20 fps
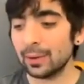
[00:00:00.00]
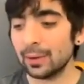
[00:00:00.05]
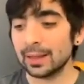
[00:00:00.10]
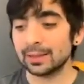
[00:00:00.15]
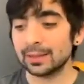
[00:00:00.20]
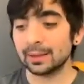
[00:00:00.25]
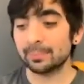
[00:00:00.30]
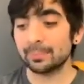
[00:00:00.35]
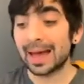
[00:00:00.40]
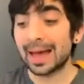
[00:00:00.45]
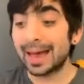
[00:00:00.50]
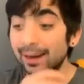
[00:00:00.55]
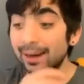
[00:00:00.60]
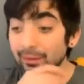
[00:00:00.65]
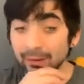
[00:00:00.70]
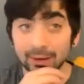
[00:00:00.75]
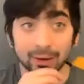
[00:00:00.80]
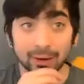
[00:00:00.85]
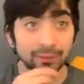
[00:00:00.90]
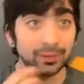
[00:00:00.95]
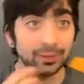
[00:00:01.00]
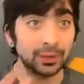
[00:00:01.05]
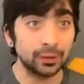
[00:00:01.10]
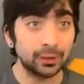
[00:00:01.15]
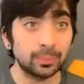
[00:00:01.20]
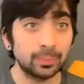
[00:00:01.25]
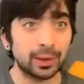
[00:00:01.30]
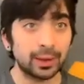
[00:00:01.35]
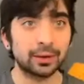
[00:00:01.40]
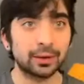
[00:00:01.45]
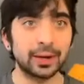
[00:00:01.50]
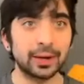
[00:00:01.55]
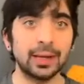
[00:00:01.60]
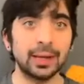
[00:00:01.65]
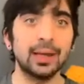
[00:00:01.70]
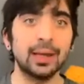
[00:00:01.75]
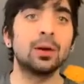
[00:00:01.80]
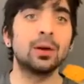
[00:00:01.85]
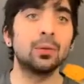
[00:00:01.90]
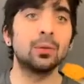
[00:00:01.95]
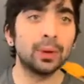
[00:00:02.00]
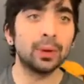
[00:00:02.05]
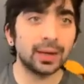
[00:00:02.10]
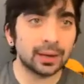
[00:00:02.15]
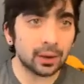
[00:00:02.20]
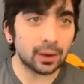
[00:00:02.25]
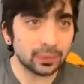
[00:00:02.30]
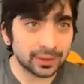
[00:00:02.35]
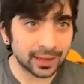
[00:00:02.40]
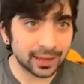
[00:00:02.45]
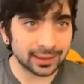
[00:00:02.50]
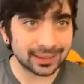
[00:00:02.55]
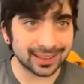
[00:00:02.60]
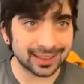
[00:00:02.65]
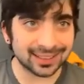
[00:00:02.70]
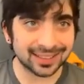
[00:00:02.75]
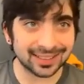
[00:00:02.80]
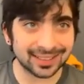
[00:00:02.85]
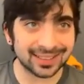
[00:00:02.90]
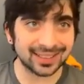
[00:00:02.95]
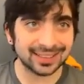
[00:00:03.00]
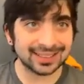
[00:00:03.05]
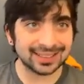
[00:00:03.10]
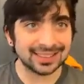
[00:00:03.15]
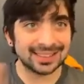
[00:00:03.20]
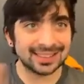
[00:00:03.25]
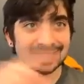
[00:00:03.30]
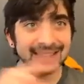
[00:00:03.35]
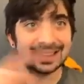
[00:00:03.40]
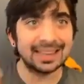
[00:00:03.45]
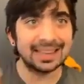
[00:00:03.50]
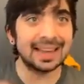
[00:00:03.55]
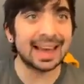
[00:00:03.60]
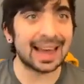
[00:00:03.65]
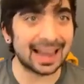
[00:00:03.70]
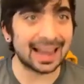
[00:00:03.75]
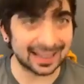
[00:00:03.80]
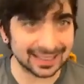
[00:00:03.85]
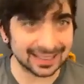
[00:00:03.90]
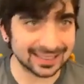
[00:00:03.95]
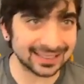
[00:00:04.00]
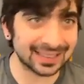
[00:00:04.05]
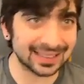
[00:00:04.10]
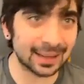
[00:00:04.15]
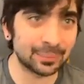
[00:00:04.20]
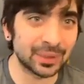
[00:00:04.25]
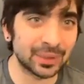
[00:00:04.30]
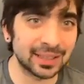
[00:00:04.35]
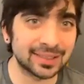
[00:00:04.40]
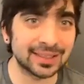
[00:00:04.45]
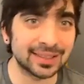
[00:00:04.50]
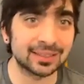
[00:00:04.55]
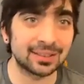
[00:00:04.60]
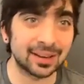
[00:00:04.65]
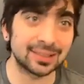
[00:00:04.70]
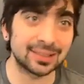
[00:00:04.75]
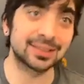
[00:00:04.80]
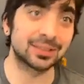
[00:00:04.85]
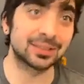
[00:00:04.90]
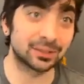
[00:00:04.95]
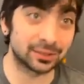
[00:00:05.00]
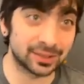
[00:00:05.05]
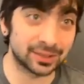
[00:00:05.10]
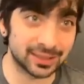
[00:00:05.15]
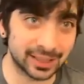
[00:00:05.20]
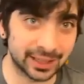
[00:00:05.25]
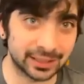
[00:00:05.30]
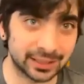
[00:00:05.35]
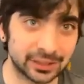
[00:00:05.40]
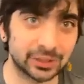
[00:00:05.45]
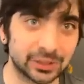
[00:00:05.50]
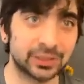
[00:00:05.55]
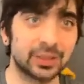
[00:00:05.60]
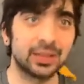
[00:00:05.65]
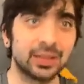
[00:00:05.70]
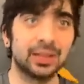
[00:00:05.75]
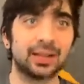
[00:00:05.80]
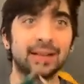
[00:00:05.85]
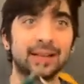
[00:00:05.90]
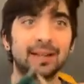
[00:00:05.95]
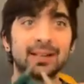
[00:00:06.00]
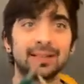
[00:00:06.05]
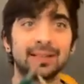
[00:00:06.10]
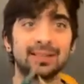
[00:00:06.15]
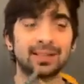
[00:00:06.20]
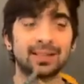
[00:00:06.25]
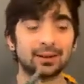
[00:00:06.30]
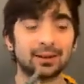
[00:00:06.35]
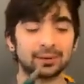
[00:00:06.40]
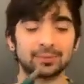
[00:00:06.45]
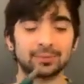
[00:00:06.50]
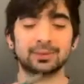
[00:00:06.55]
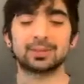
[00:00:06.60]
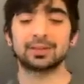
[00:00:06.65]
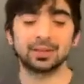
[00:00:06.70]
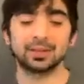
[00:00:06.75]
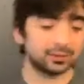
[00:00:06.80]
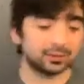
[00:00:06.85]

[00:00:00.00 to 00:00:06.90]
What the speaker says: in the pattern of the Newberry, we notate this, it's a CS, that means cluster stitch. So to do